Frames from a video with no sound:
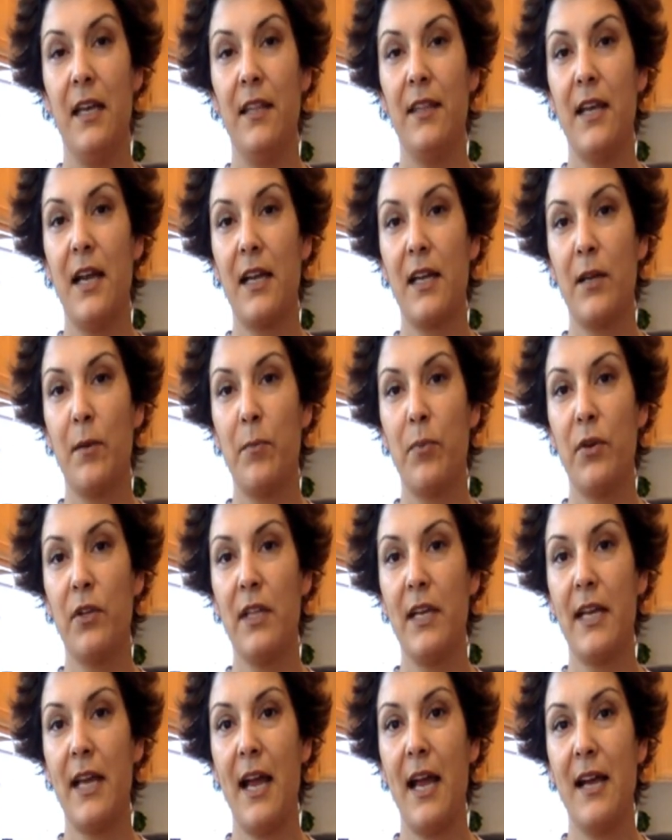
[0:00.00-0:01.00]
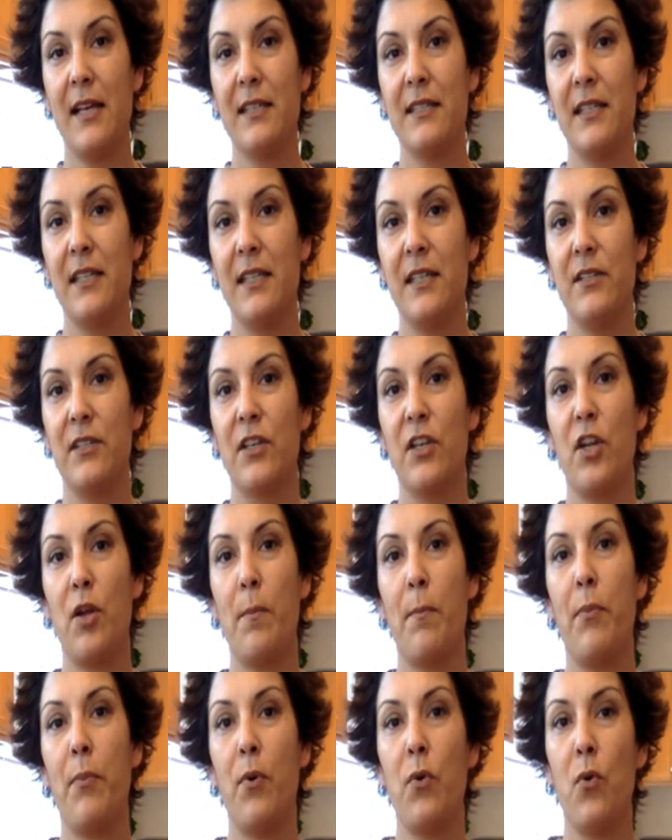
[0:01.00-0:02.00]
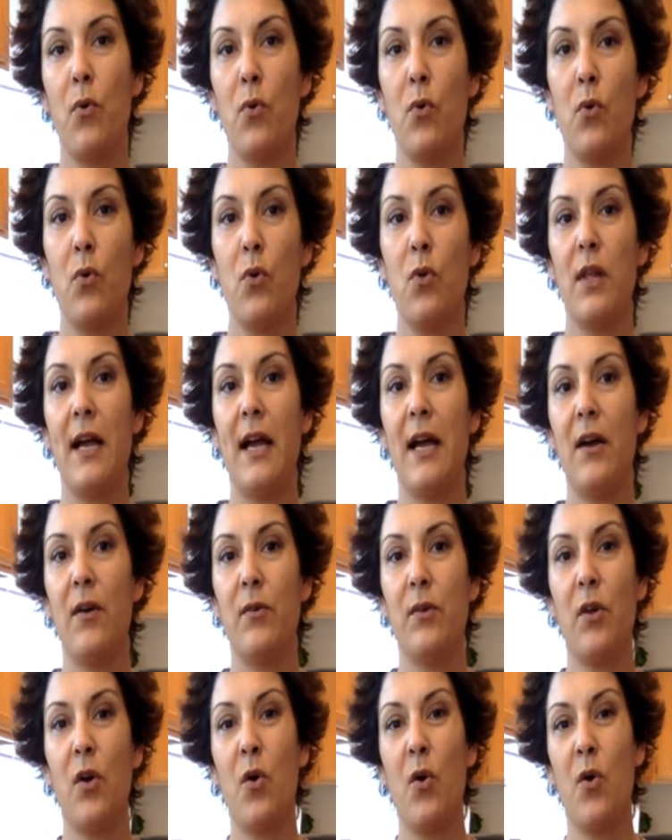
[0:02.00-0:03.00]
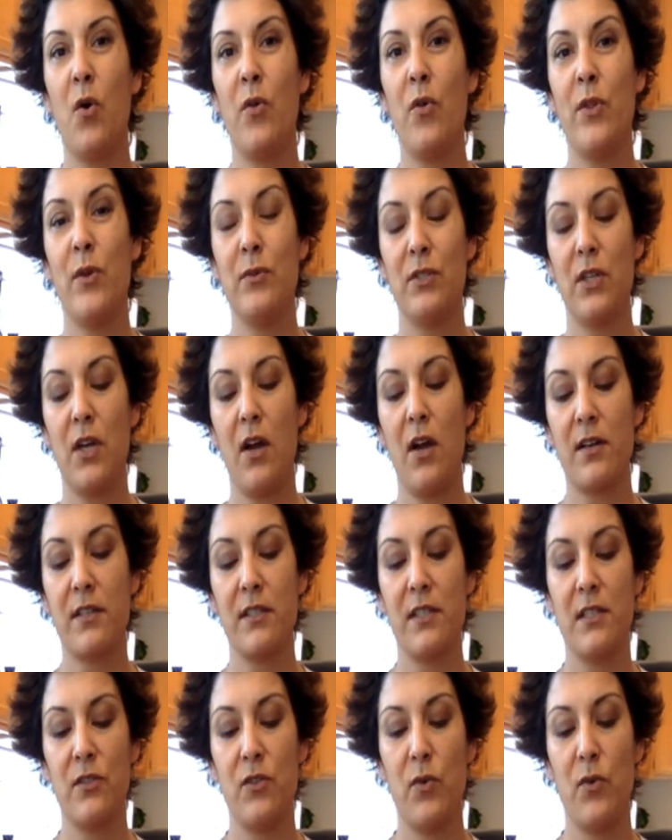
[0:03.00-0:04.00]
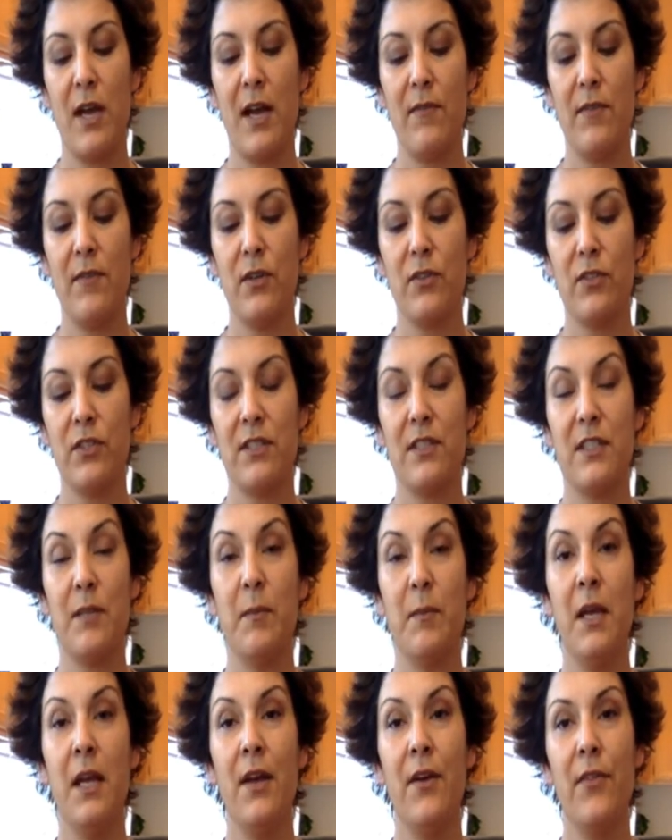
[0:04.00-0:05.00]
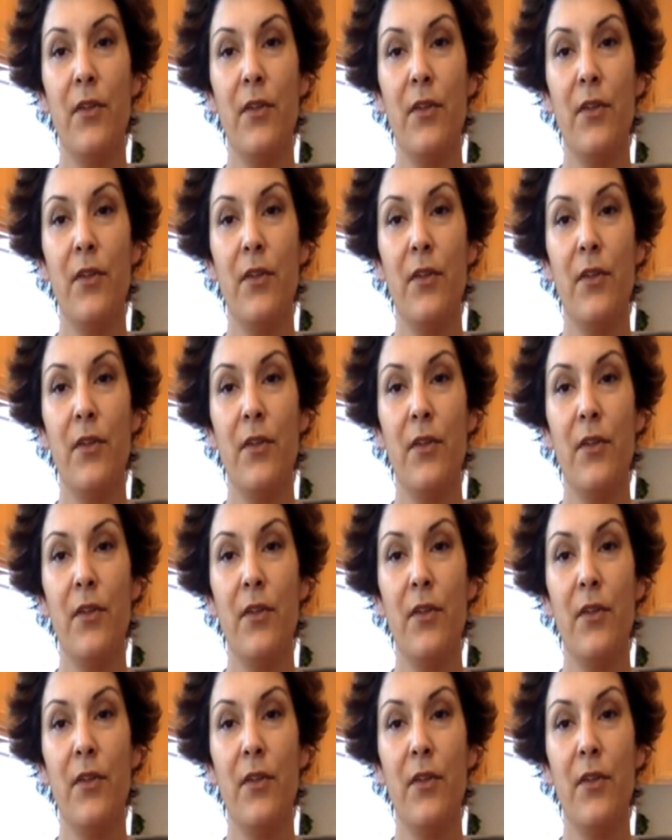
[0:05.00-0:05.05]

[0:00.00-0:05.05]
That caprylic acid is going to pull out all those toxins you have in your system.